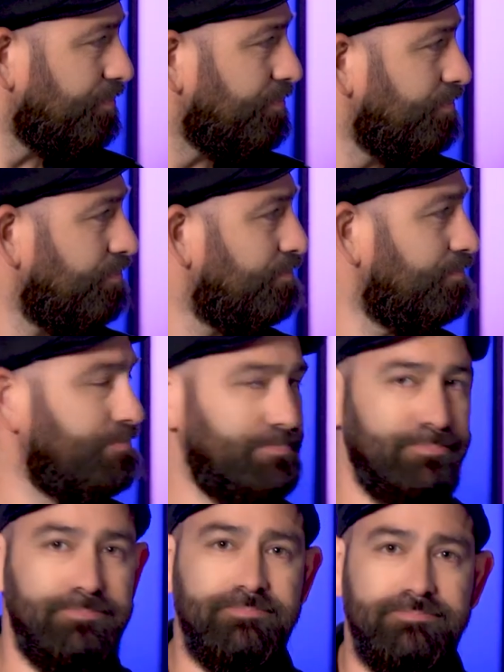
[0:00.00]

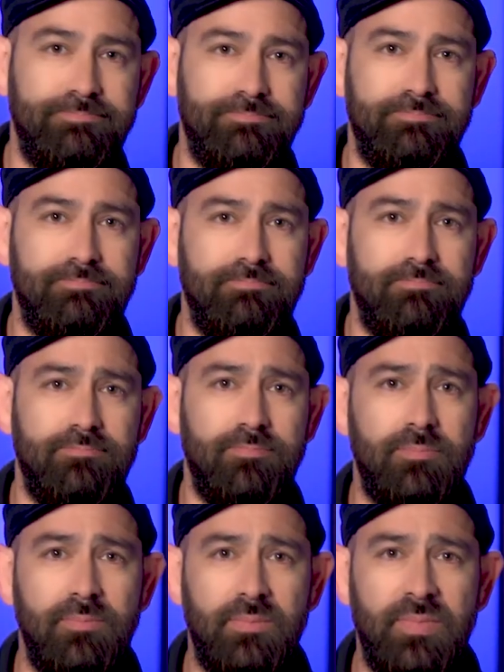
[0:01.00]

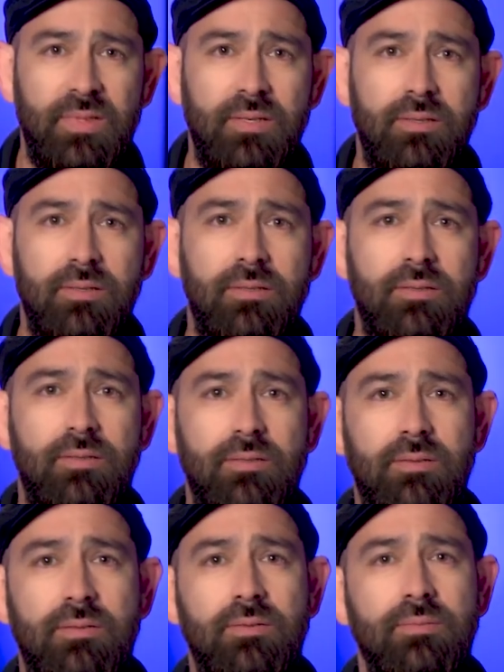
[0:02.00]

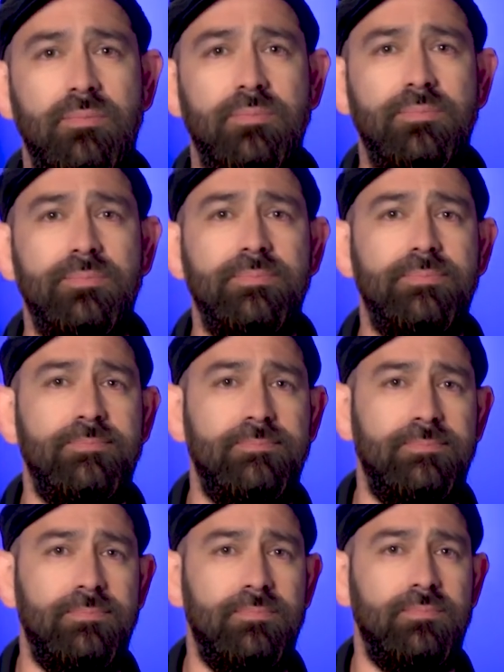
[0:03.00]

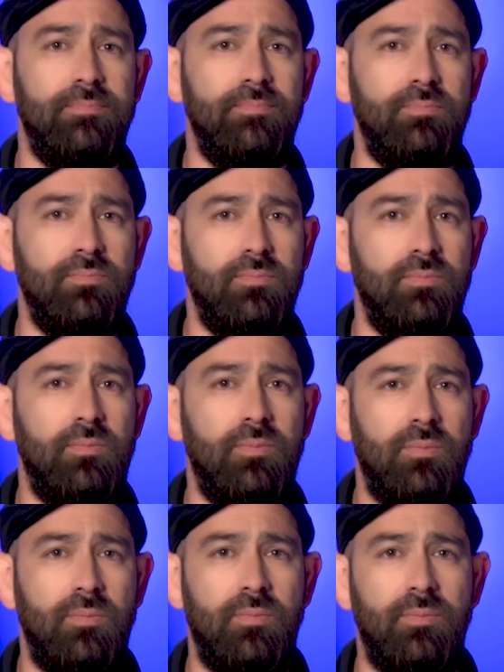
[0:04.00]

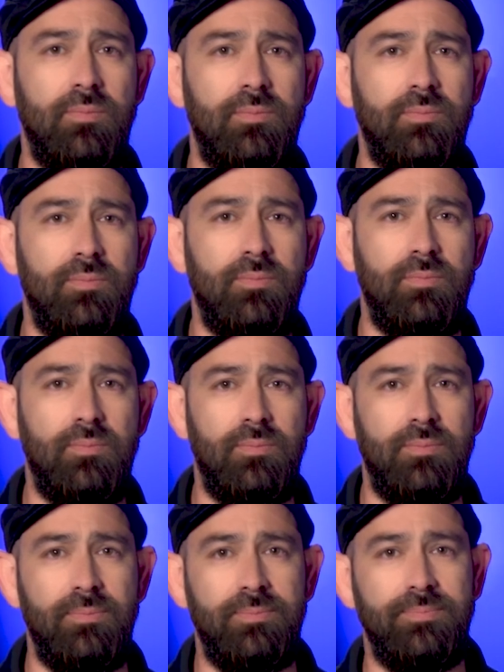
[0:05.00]

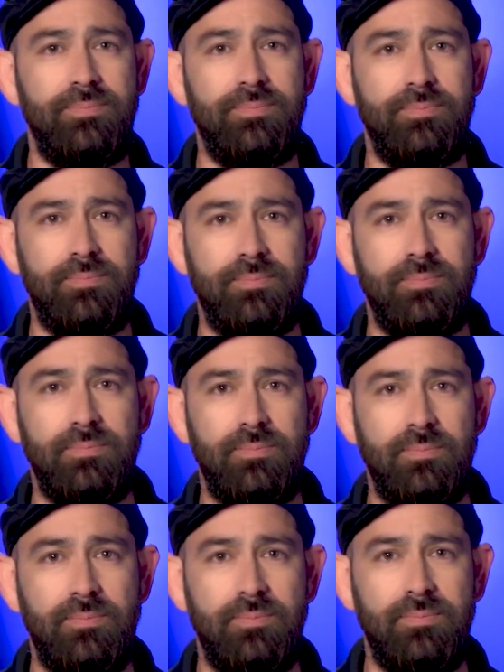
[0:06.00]

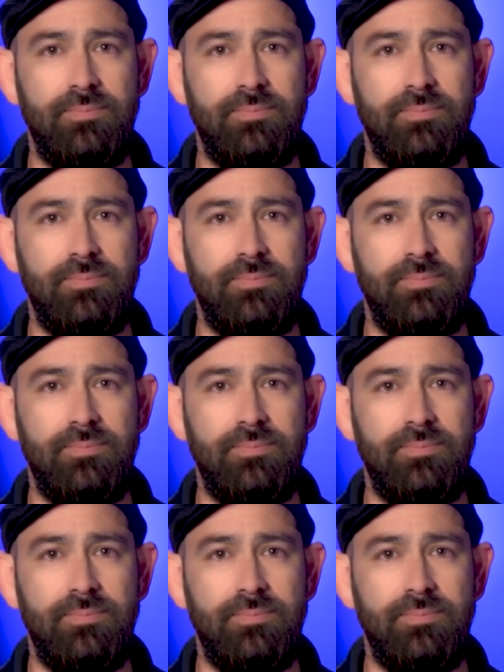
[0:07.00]
(not speaking)